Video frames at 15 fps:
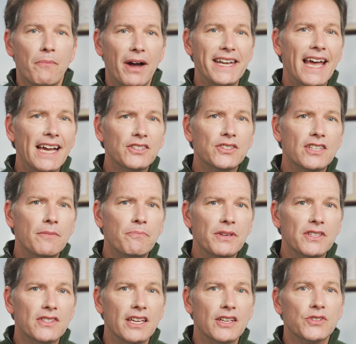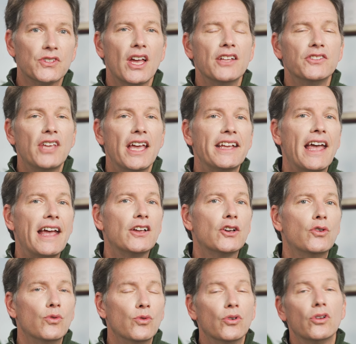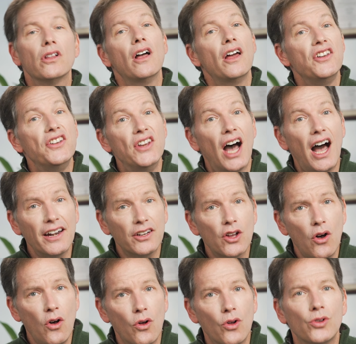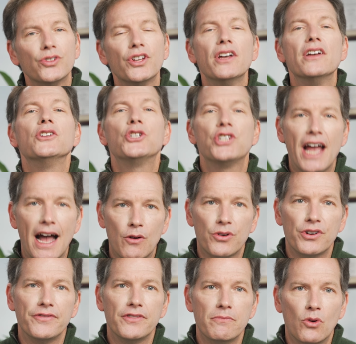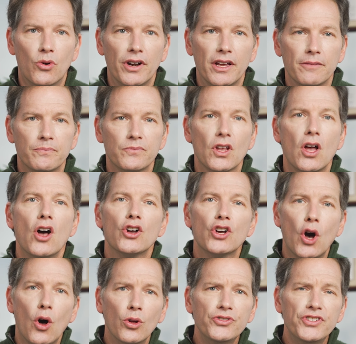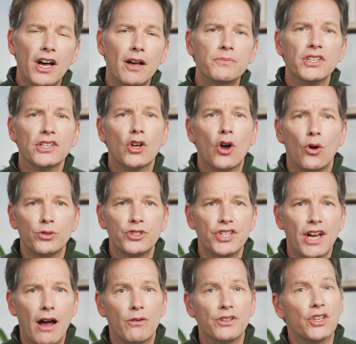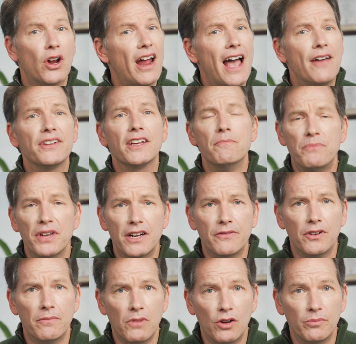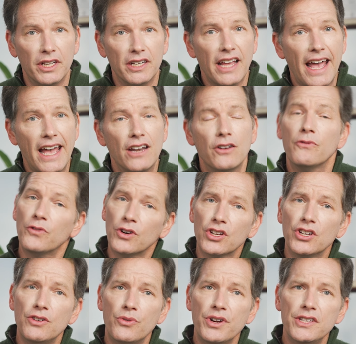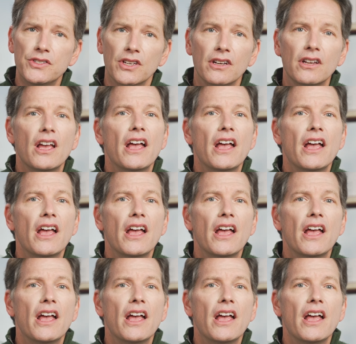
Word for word: My next tip is this: take a cool, not cold, shower in the morning. Cold tubs and cold showers are having a bit of a moment, and for good reason.